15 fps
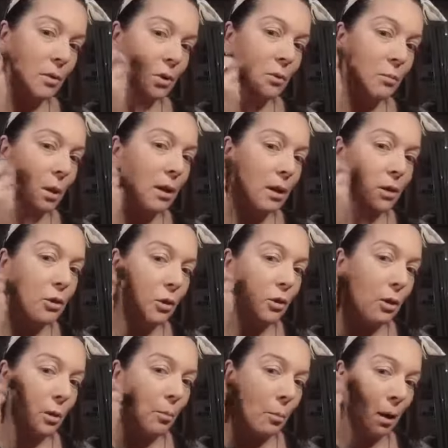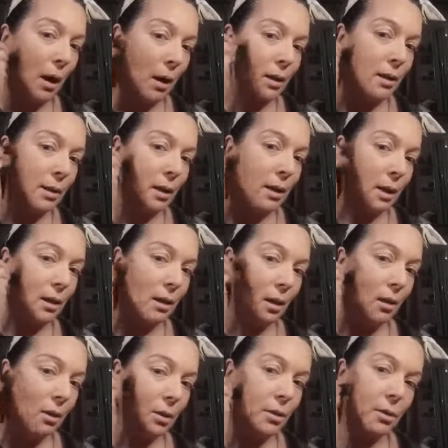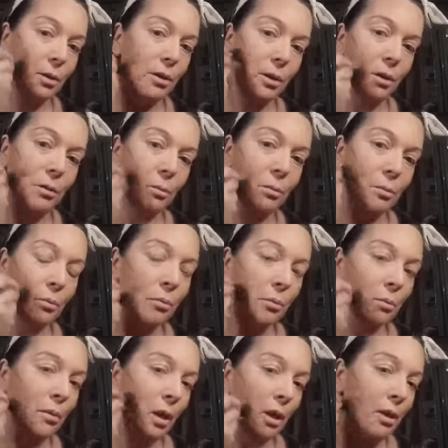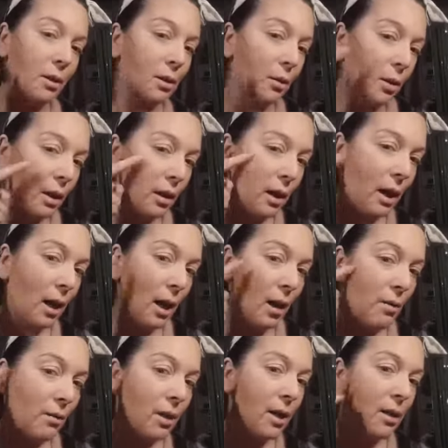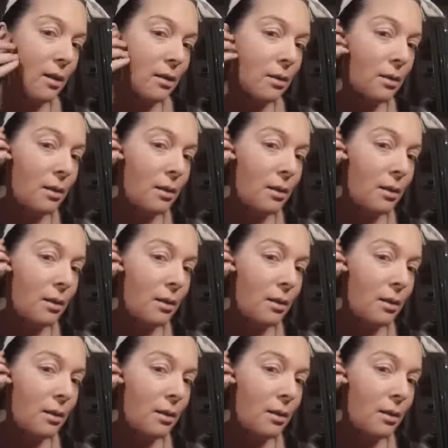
Just make sure you blend it in lots and don't get your hair in it.